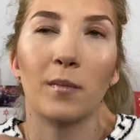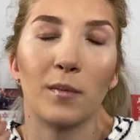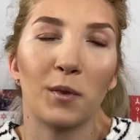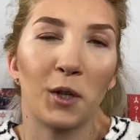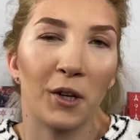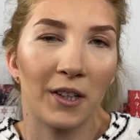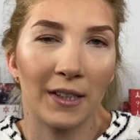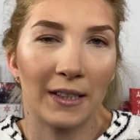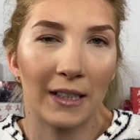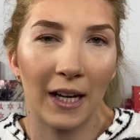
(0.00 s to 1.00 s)
Little
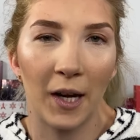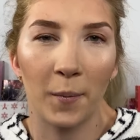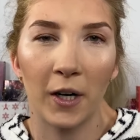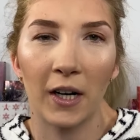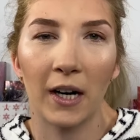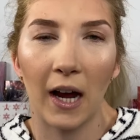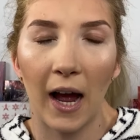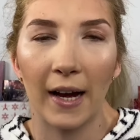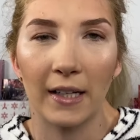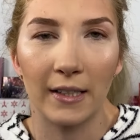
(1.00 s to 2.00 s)
disclaimer,
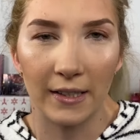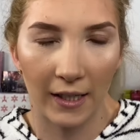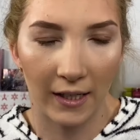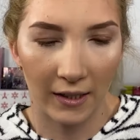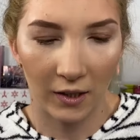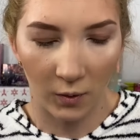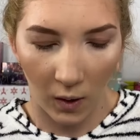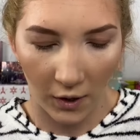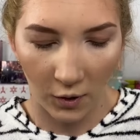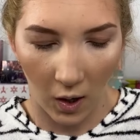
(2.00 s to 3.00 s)
I did
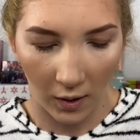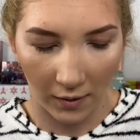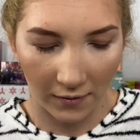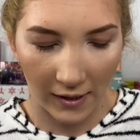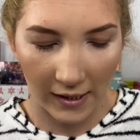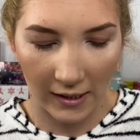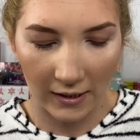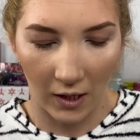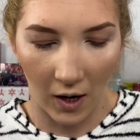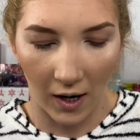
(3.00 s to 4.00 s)
swatch all of these
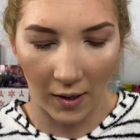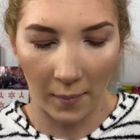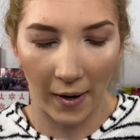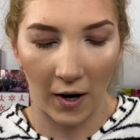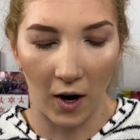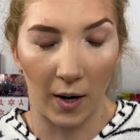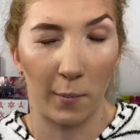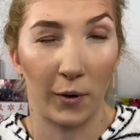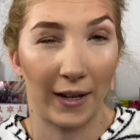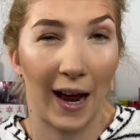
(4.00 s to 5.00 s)
on my arm
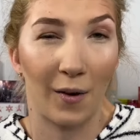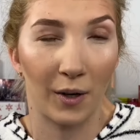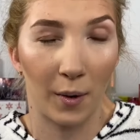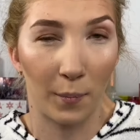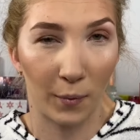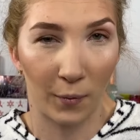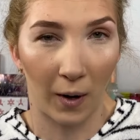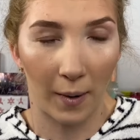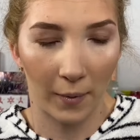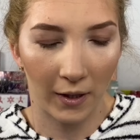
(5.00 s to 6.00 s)
without a
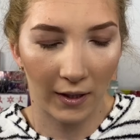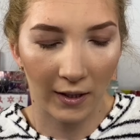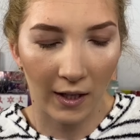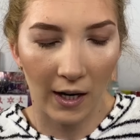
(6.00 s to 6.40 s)
primer,